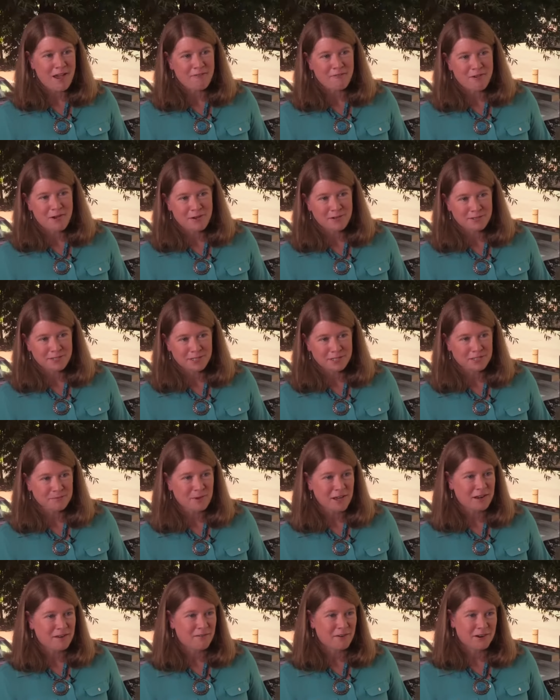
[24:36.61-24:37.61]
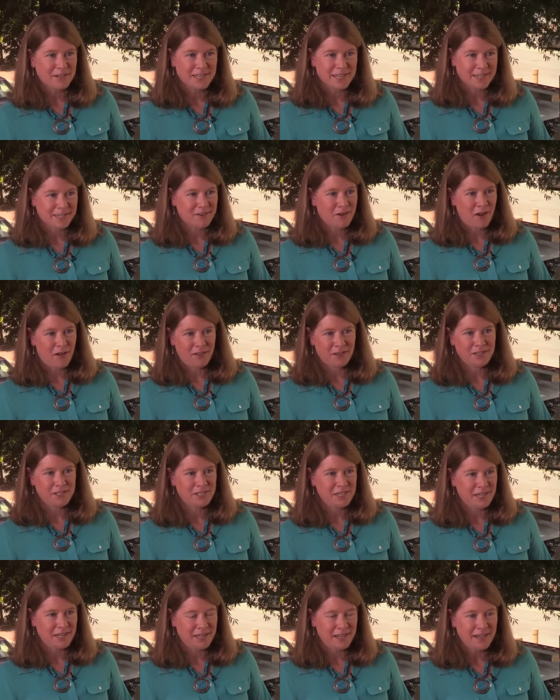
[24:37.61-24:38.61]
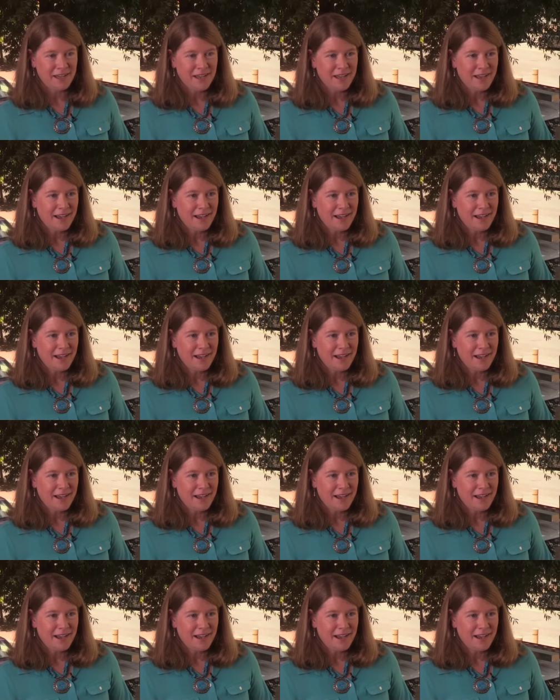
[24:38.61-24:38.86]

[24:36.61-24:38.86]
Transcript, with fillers: iPhones, in spite of our technology,